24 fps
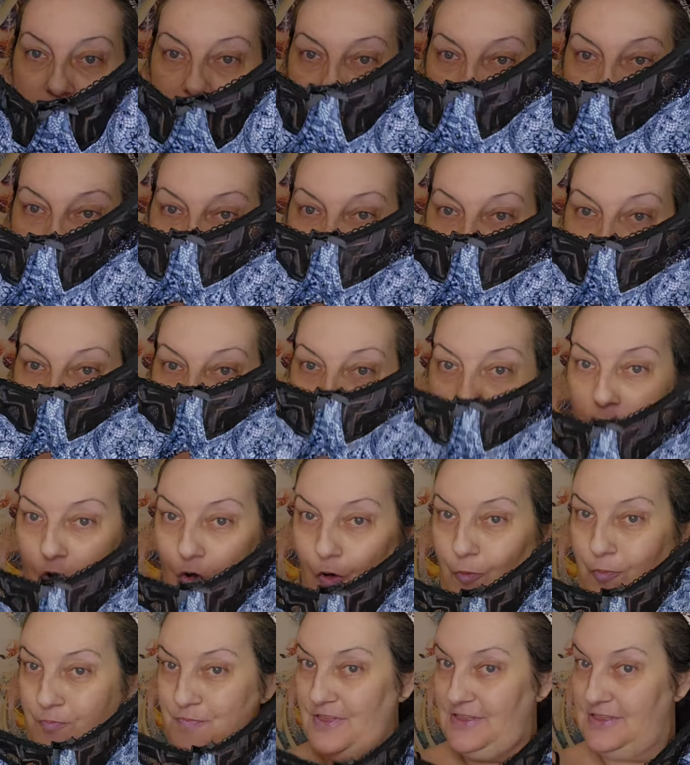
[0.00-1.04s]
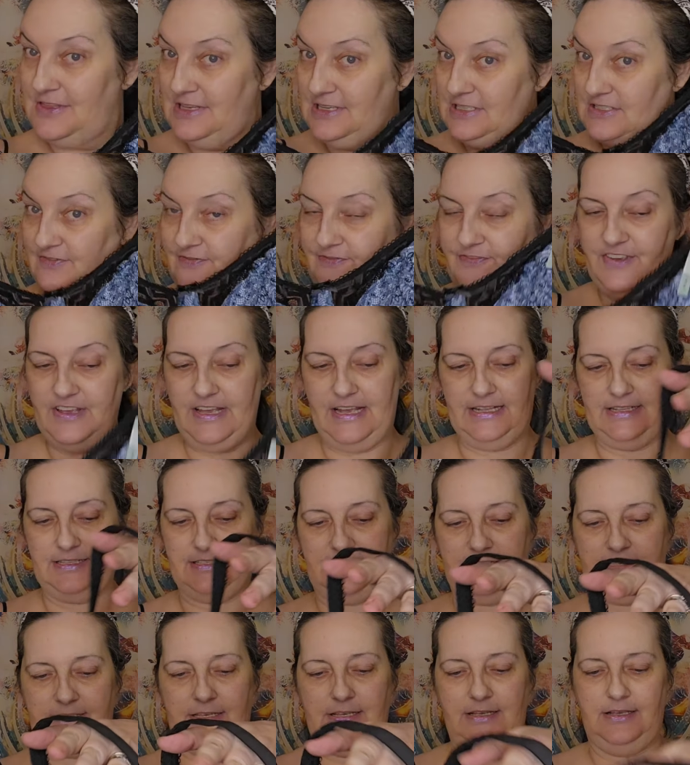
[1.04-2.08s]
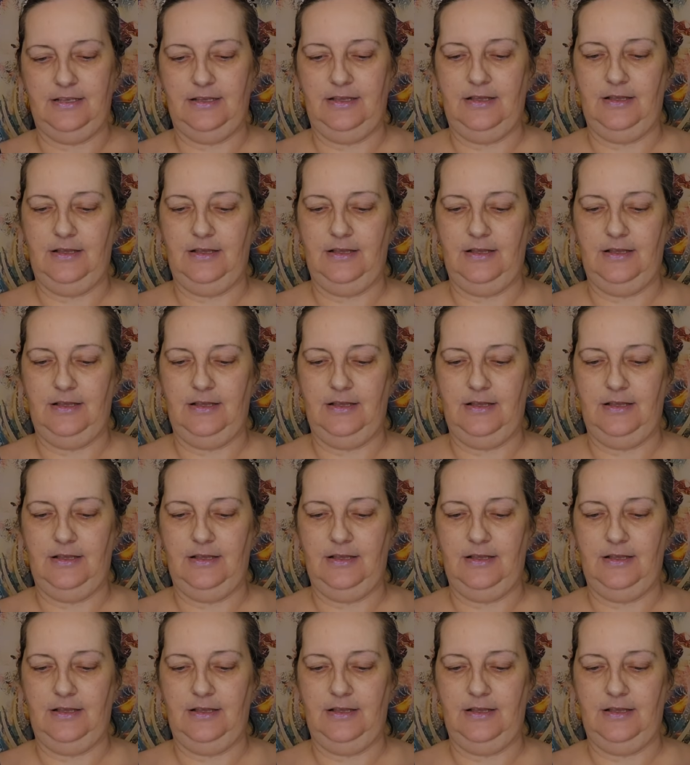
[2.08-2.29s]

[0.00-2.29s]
let's hope that this fits.